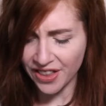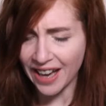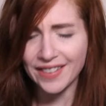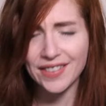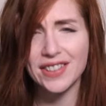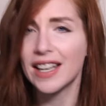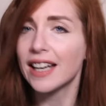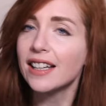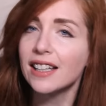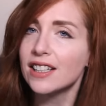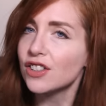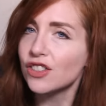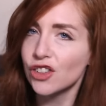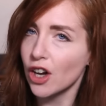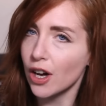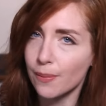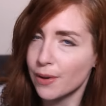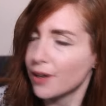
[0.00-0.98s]
That said, it's
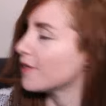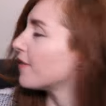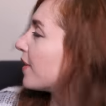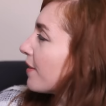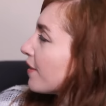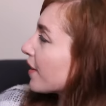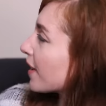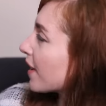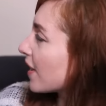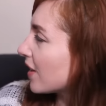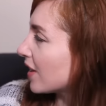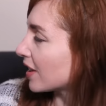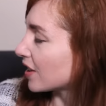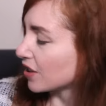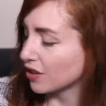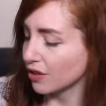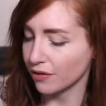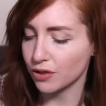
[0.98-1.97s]
not my favorite
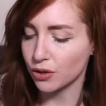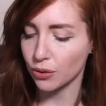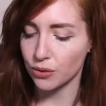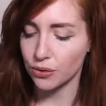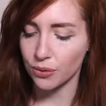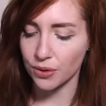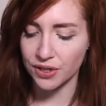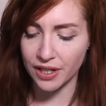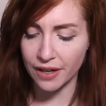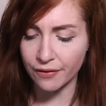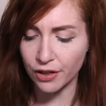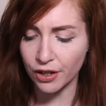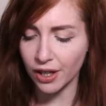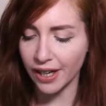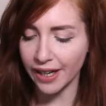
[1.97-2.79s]
collection of short stories ever.